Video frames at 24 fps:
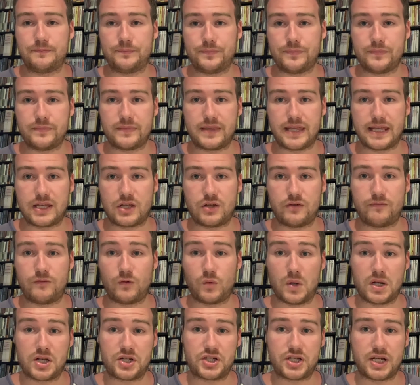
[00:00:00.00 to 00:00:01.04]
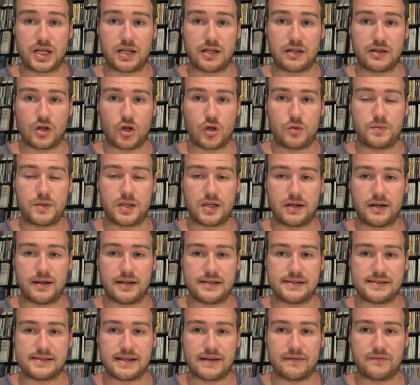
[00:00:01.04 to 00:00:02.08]
thank you for watching. Hope you
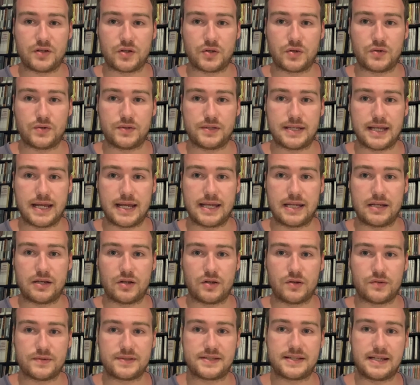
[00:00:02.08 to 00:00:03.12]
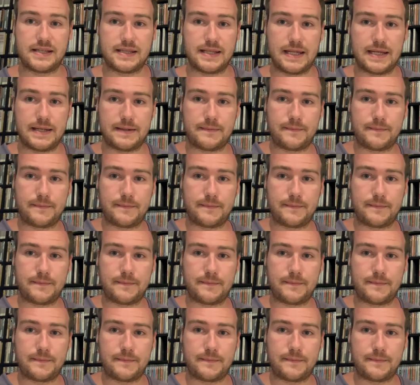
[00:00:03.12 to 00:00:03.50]
guys have a good day, and I'll see you then.